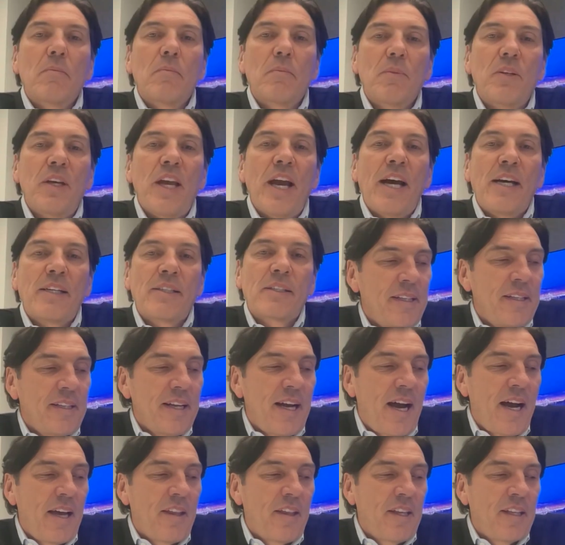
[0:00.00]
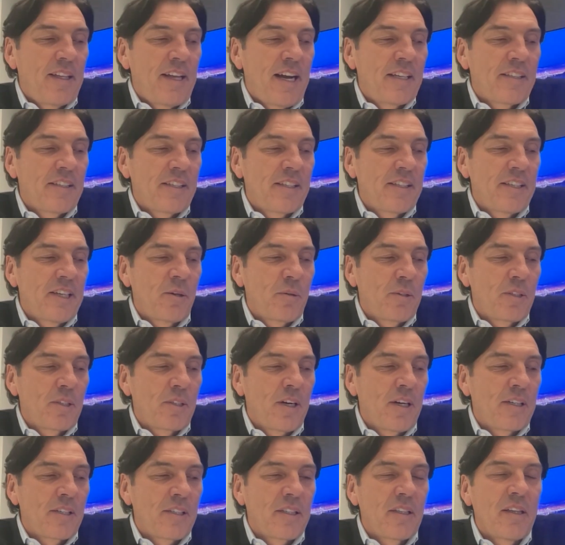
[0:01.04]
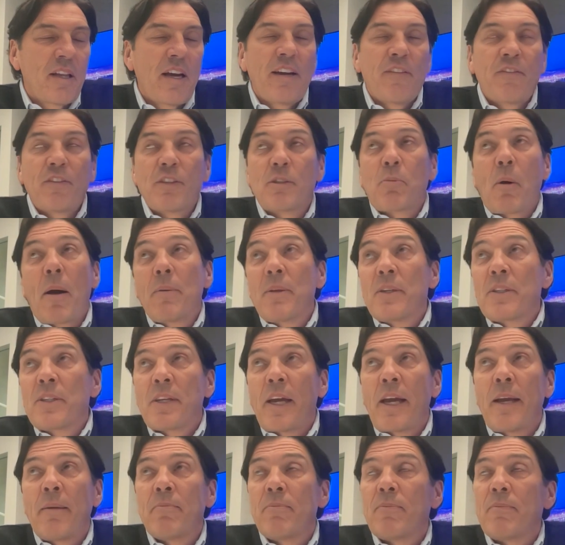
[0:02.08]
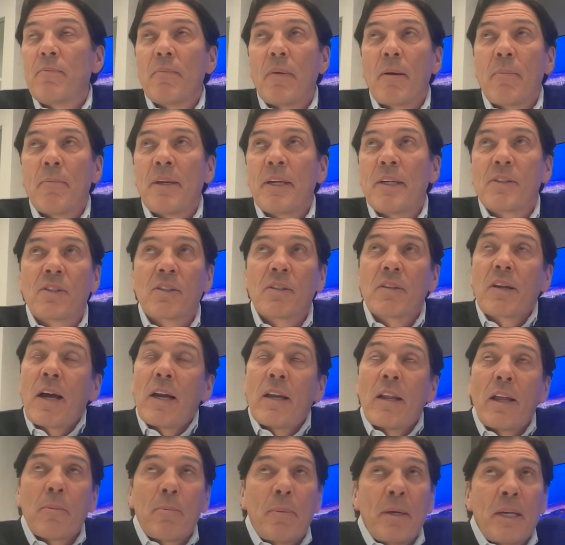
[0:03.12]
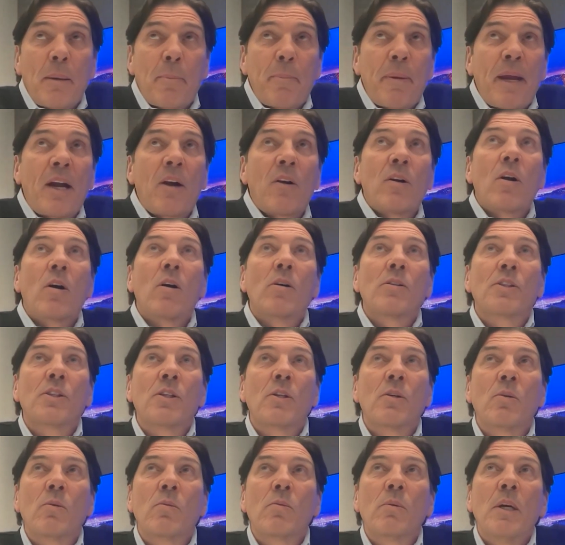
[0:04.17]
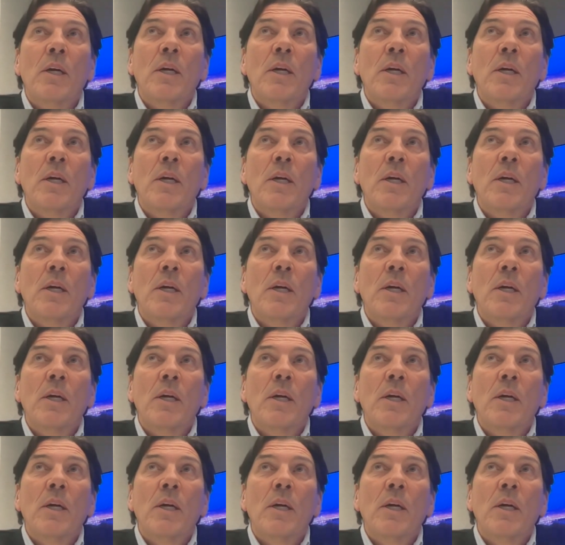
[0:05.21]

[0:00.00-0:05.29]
Yes. I think that's the secret sauce to life. It's probably the same. I mean, it's kind of like being a parent also.